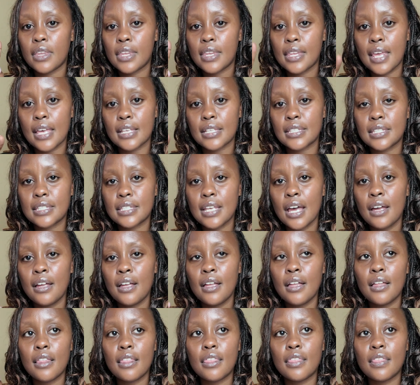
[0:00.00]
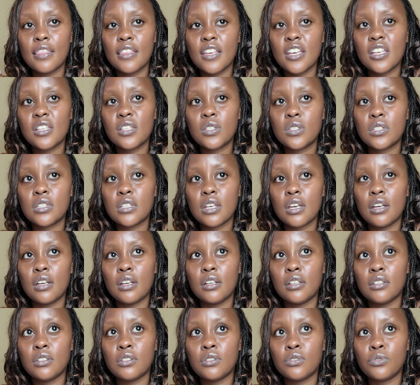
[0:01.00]
yes, this
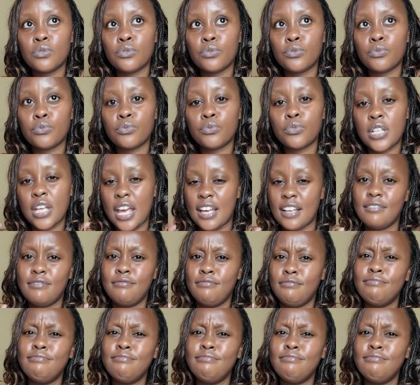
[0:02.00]
is, yeah,